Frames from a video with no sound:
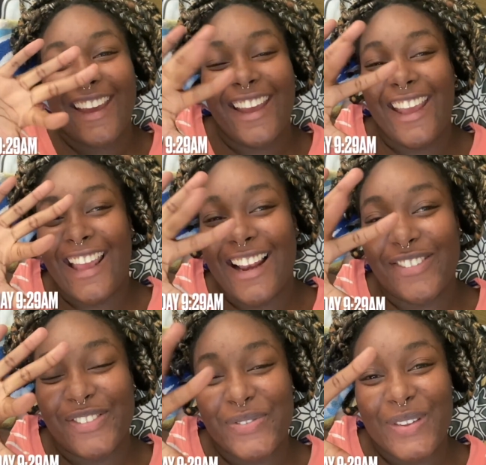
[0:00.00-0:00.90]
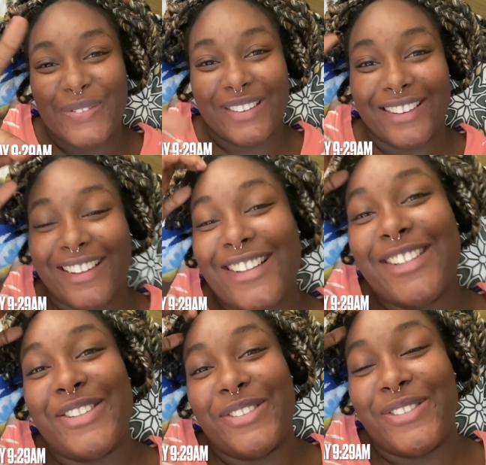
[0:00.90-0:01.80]
Hey, lovely people.
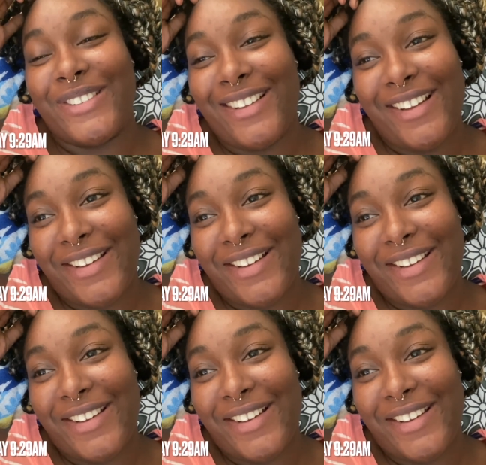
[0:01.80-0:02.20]
So